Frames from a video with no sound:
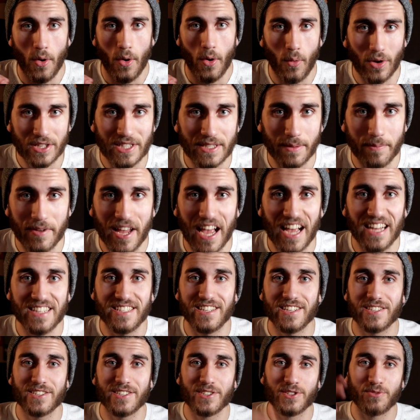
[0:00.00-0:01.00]
What's up guys,
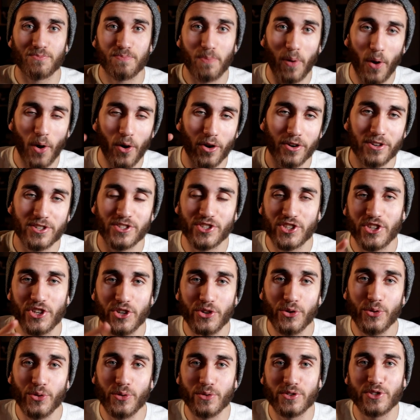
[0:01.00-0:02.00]
this is part
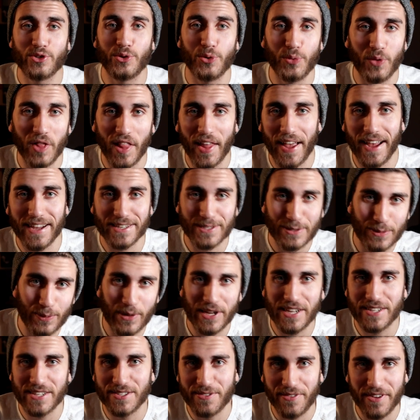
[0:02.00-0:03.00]
two to last
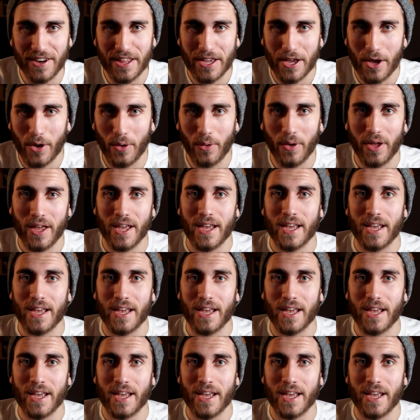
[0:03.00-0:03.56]
week's video.